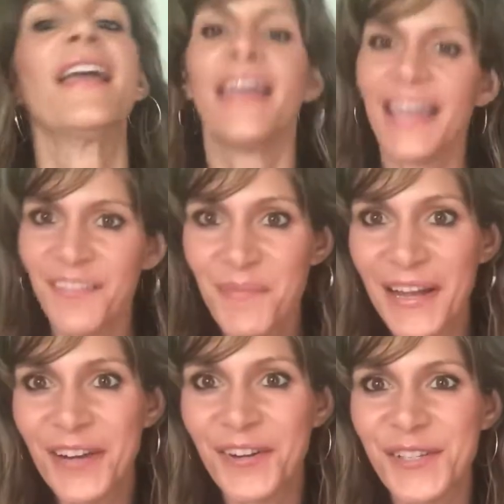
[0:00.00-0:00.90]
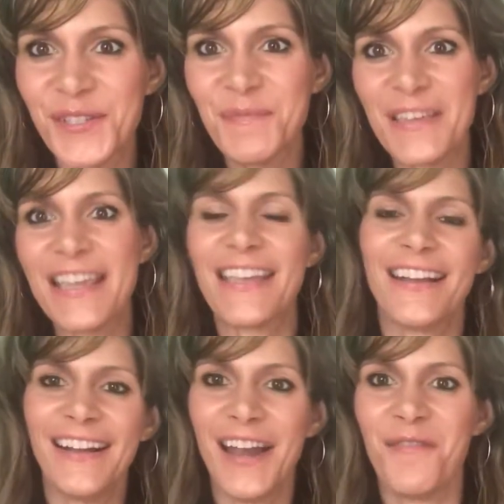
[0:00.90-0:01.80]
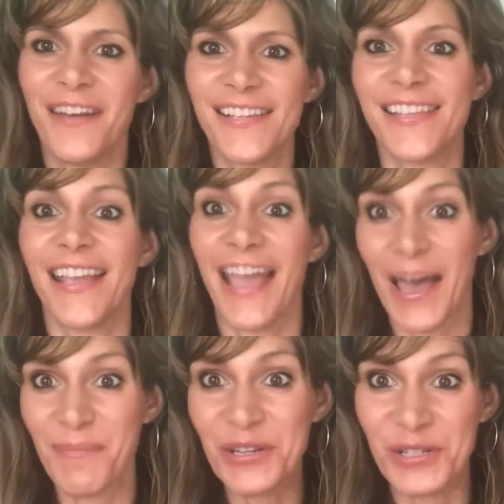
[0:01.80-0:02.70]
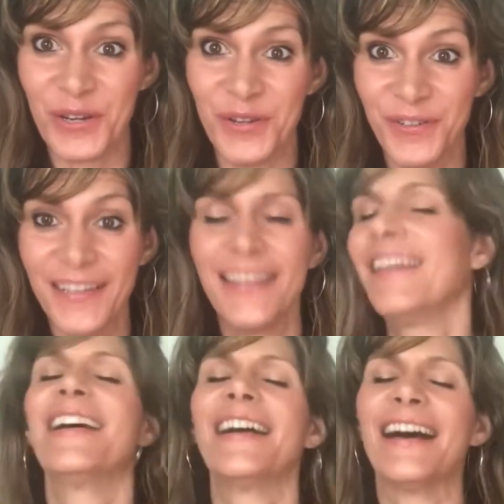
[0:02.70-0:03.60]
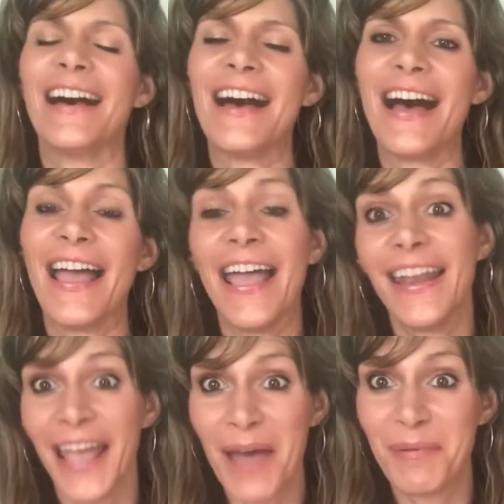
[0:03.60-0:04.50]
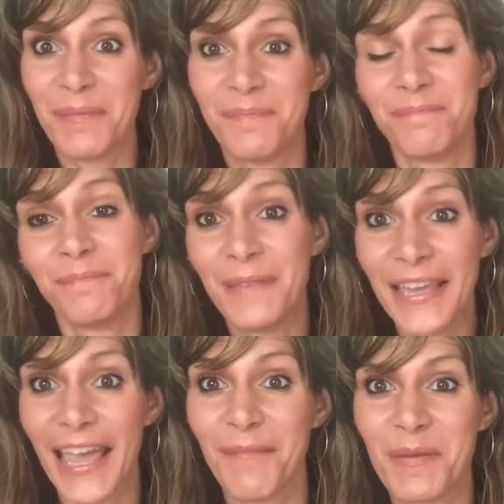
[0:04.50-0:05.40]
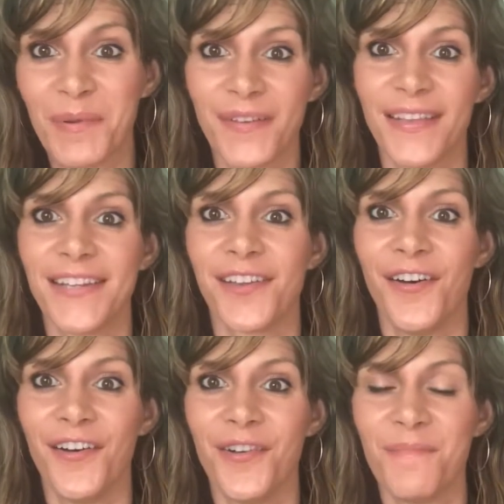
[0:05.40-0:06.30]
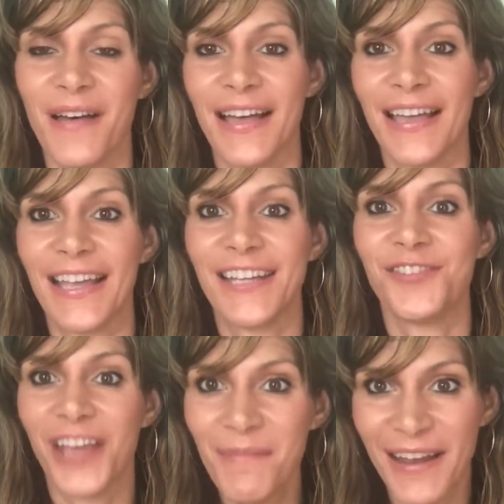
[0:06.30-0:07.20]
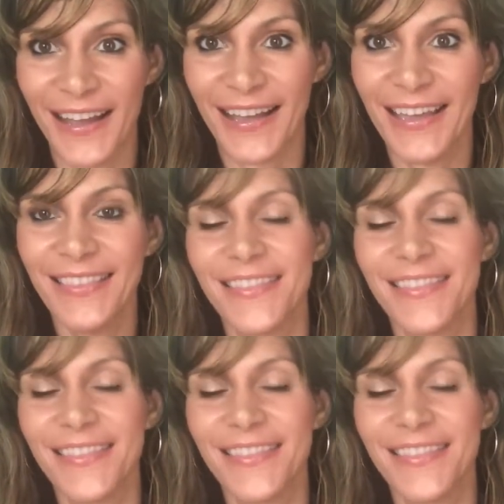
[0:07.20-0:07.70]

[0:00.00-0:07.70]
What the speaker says: Hey everybody, Crystal B here, and I want to say happy June and a big happy birthday to all my Gemini.